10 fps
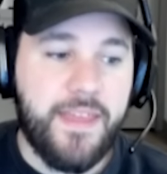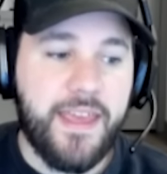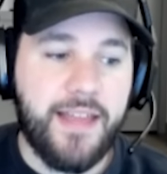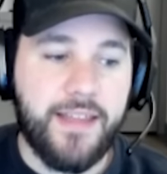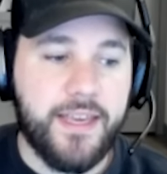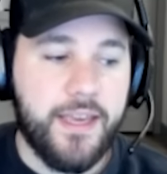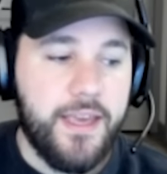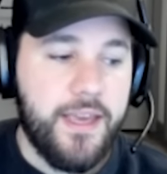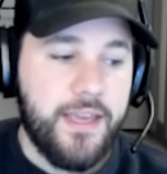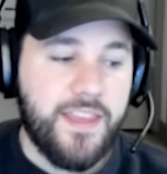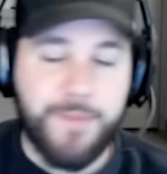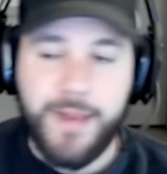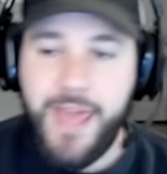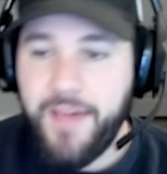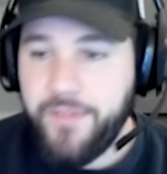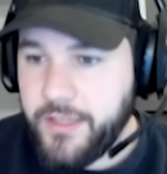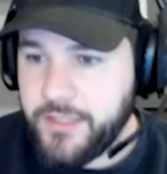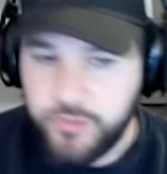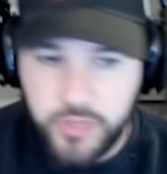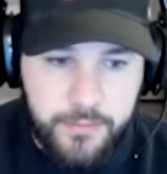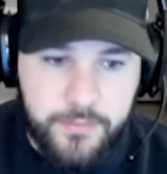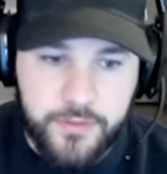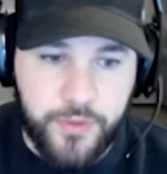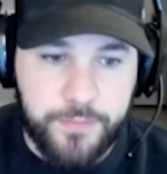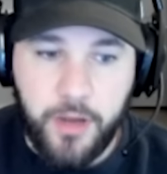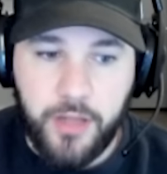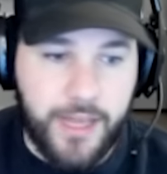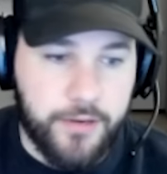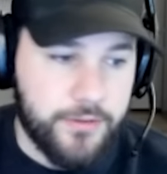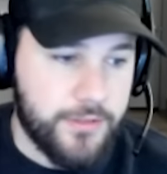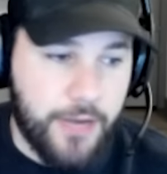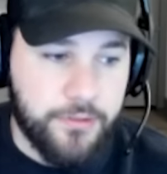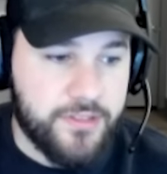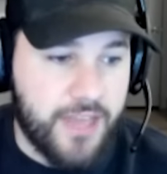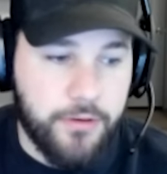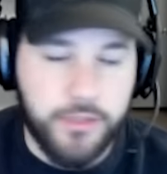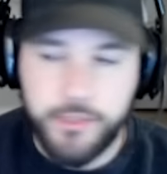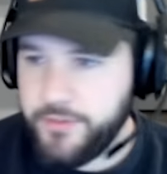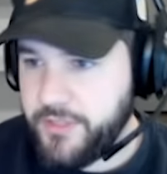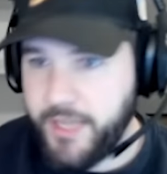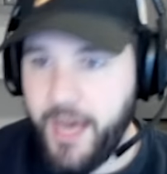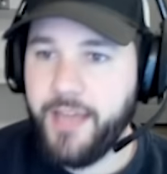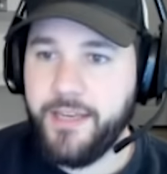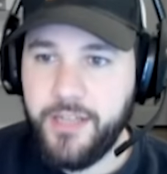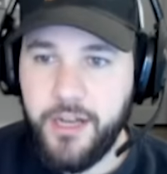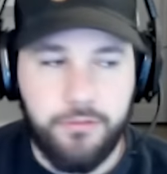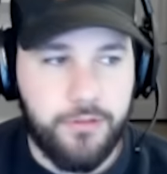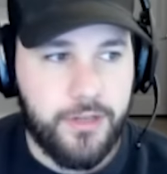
they got like they've been having streams with a loud sound alerts a lot, you know,